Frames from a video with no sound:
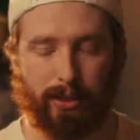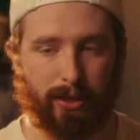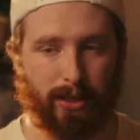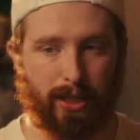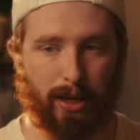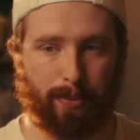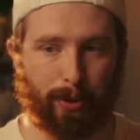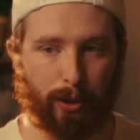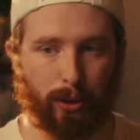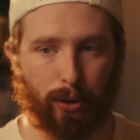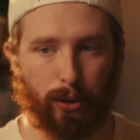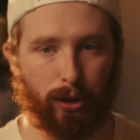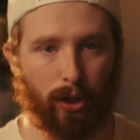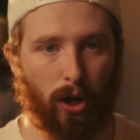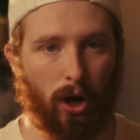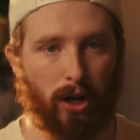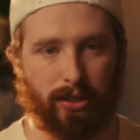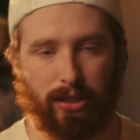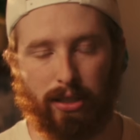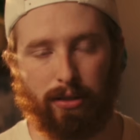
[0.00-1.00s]
typical
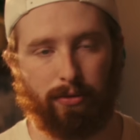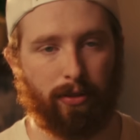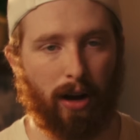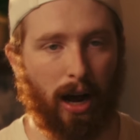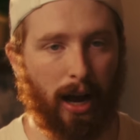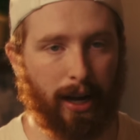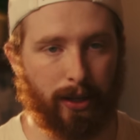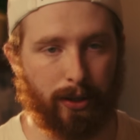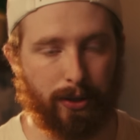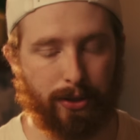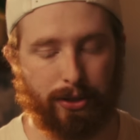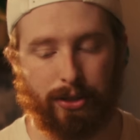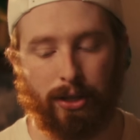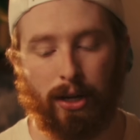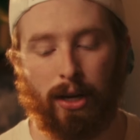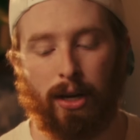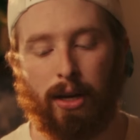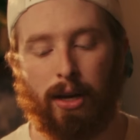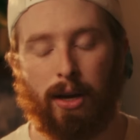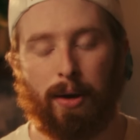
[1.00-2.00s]
lossy files.
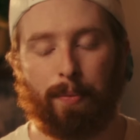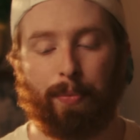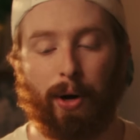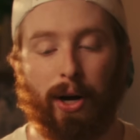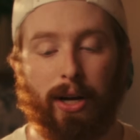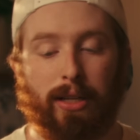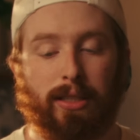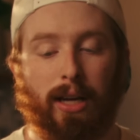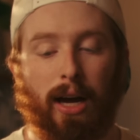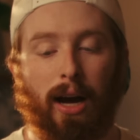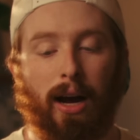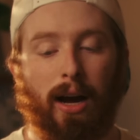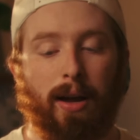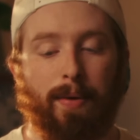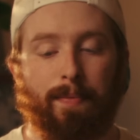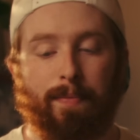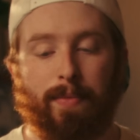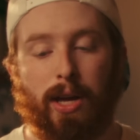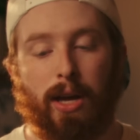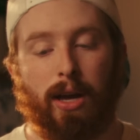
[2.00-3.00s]
But
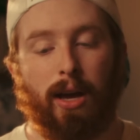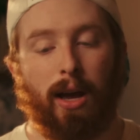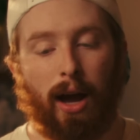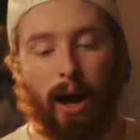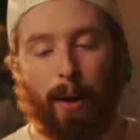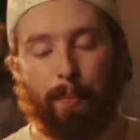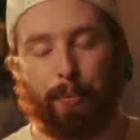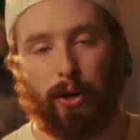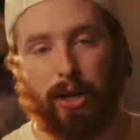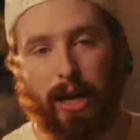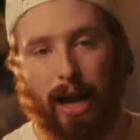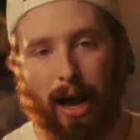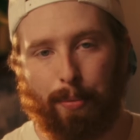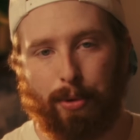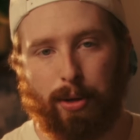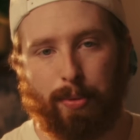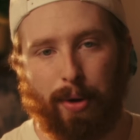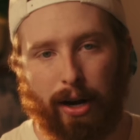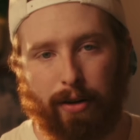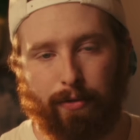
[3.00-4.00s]
I'm pretty happy
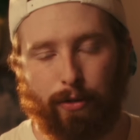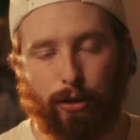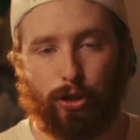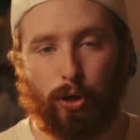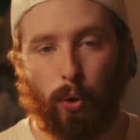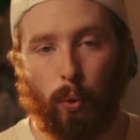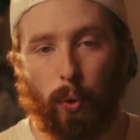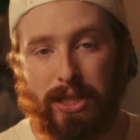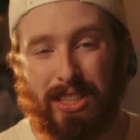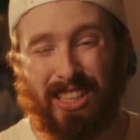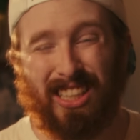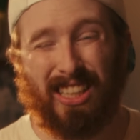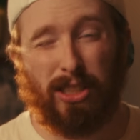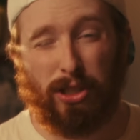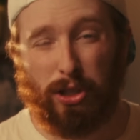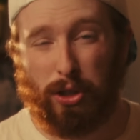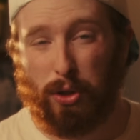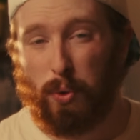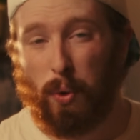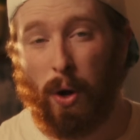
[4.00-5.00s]
about it. For
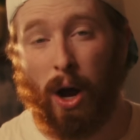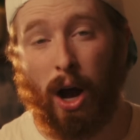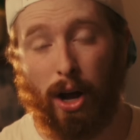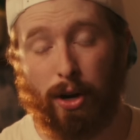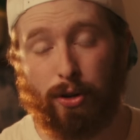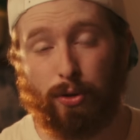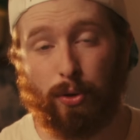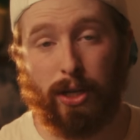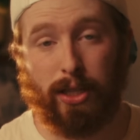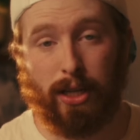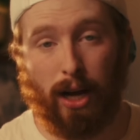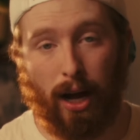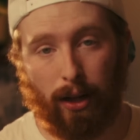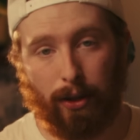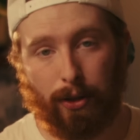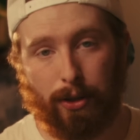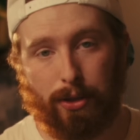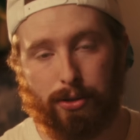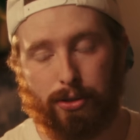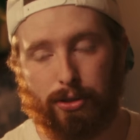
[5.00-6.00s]

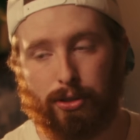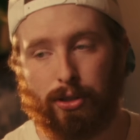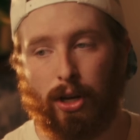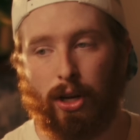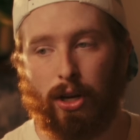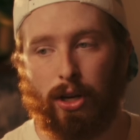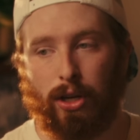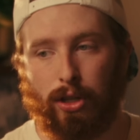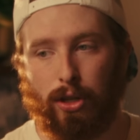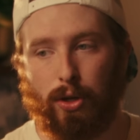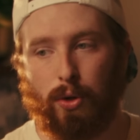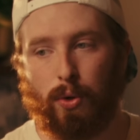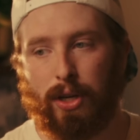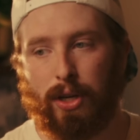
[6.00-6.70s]
$2,200, you